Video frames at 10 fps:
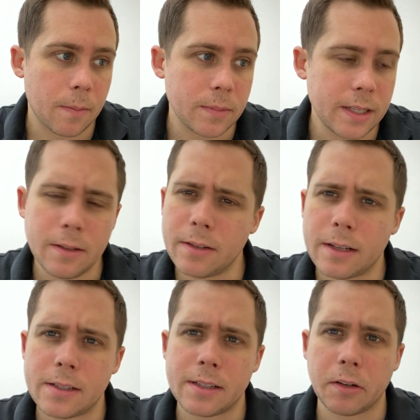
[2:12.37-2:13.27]
Didn't
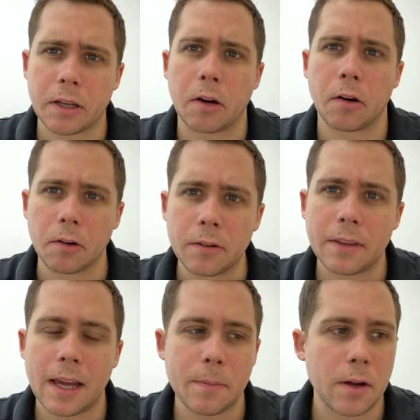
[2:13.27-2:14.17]
necessarily hurt
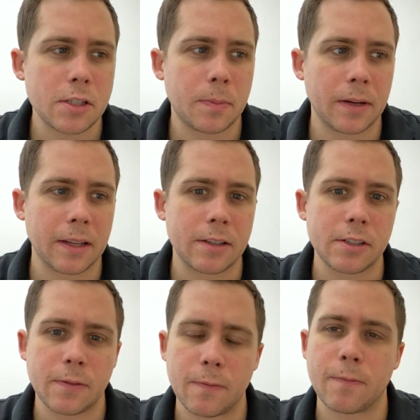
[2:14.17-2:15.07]
that much, but it
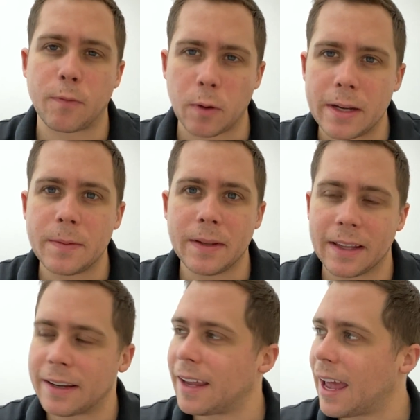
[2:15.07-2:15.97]
just freaked me
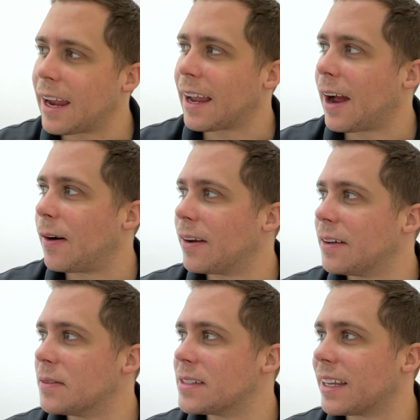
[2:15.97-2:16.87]
the heck out.
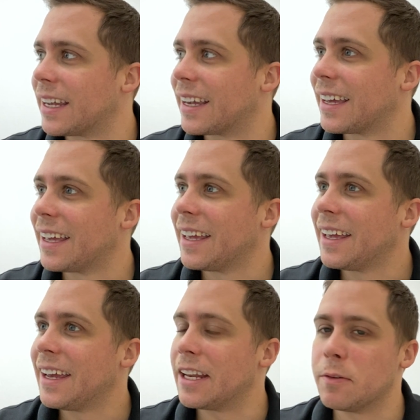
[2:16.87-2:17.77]
It was like,
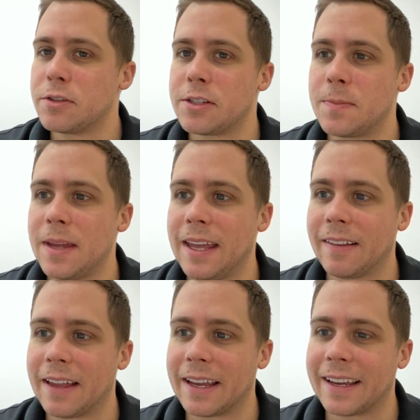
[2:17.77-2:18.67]
and it was just
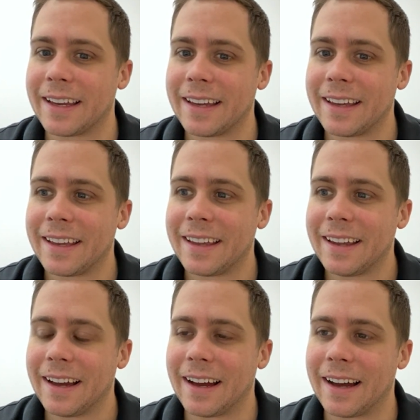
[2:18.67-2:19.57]
being like,
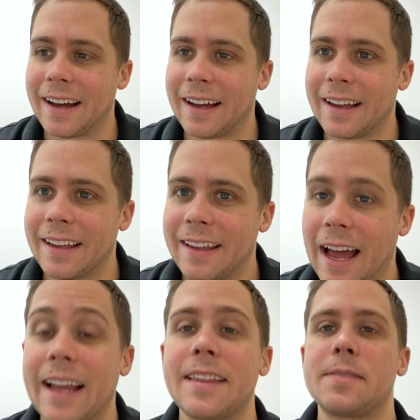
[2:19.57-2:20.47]

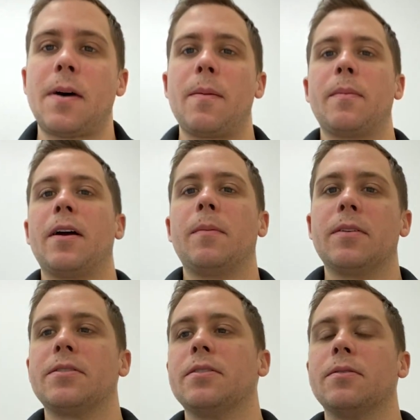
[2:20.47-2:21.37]
I get this pop in my
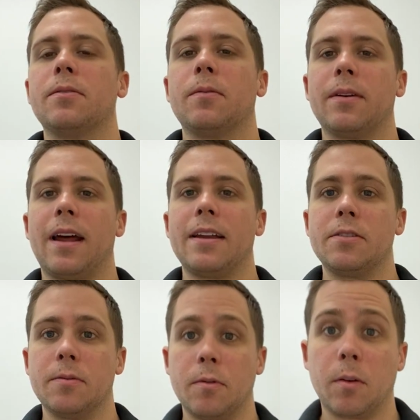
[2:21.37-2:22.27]
elbow too when I
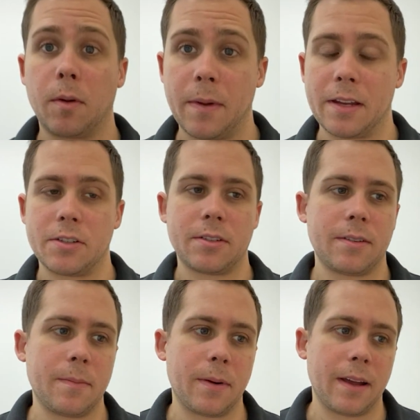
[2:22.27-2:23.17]
do normal bench,
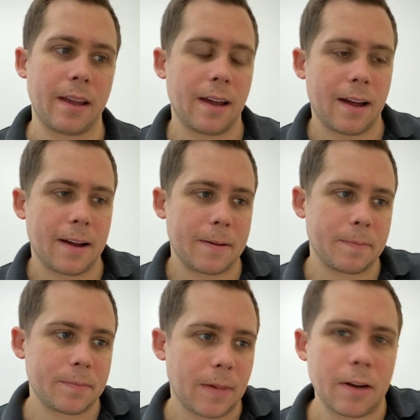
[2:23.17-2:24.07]
but
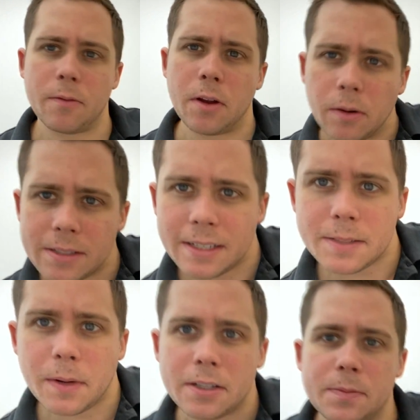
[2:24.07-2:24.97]
I don't notice it as
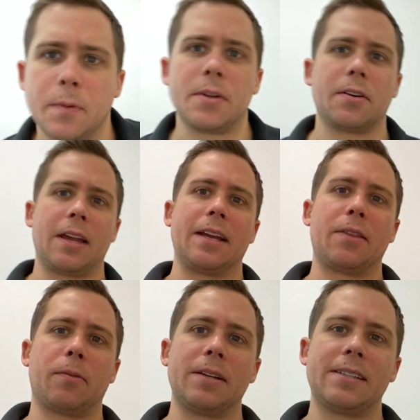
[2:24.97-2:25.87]
much. But when you're like
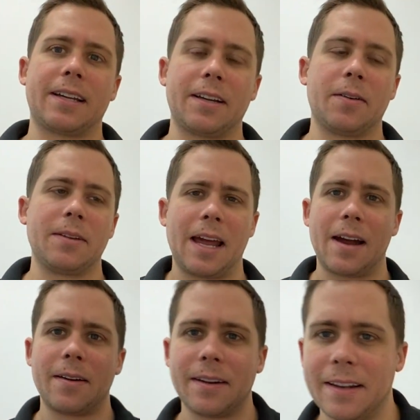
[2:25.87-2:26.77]
3 second going
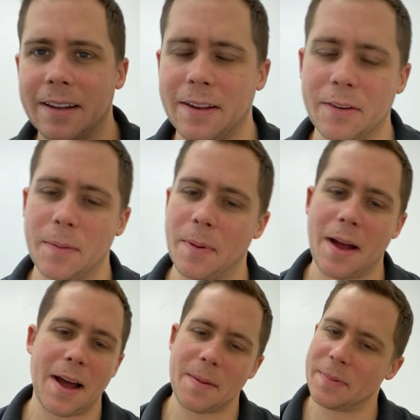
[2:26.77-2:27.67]
down and hear the
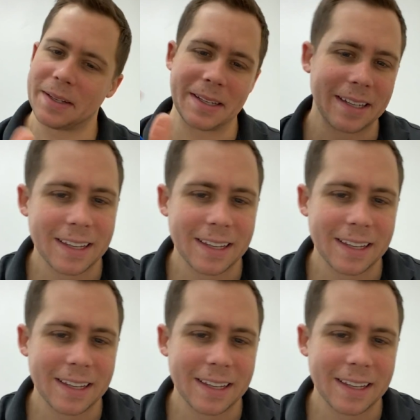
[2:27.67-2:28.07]
pop and